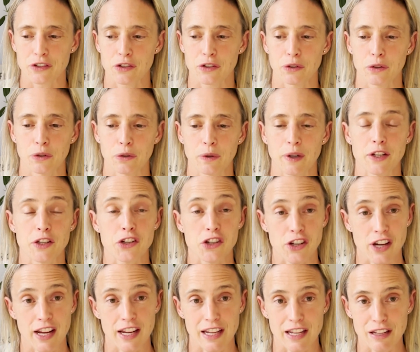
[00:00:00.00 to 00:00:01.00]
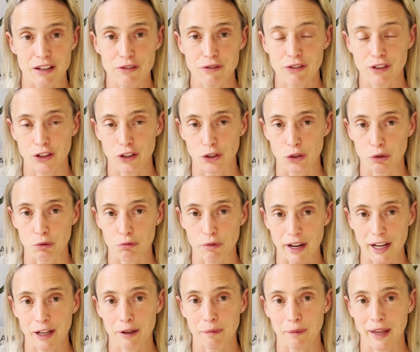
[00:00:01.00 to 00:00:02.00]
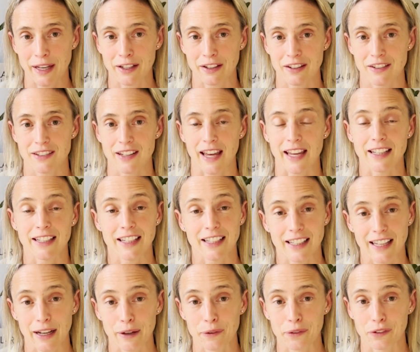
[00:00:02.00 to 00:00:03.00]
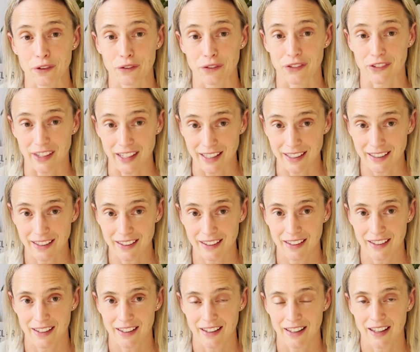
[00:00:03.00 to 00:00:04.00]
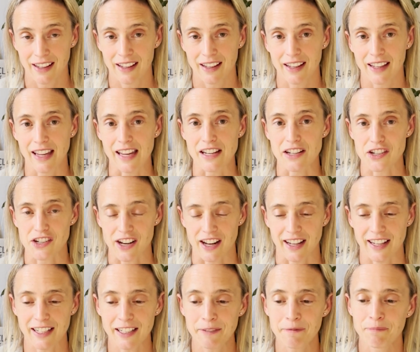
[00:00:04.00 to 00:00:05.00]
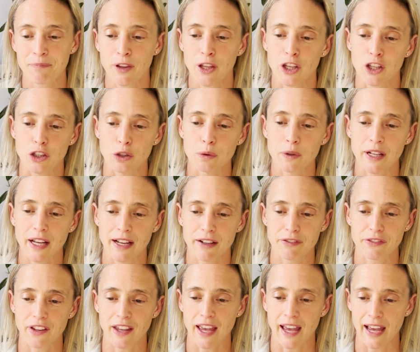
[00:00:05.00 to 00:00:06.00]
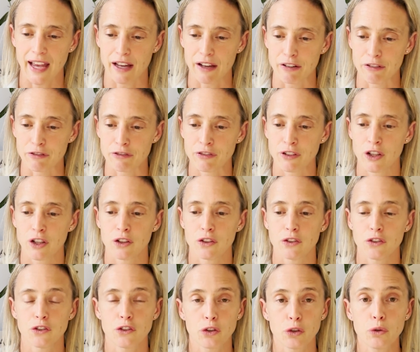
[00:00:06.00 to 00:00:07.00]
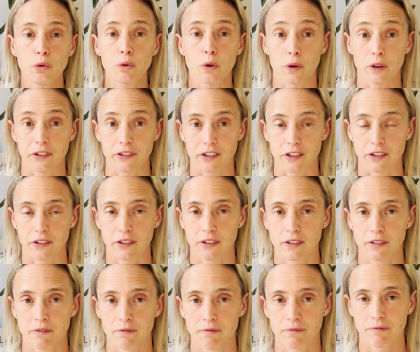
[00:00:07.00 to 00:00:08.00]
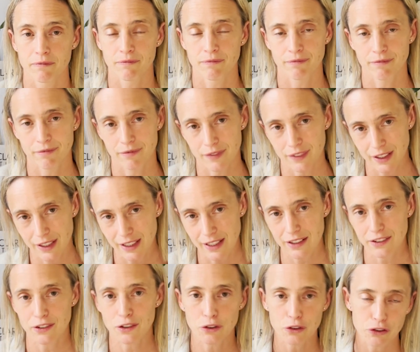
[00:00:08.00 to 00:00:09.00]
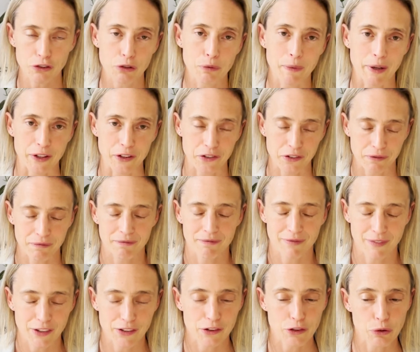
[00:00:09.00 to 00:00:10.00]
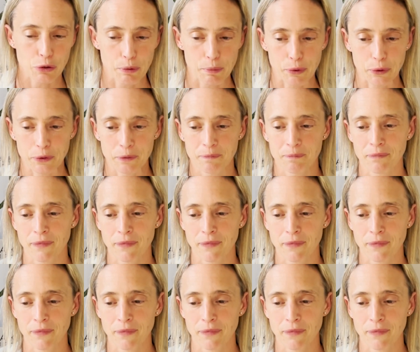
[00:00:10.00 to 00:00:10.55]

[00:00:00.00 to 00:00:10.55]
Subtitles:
to achieve your recommended daily allowance of zinc each day, you would have to have 2 oysters. No, it's not too much. It's doable.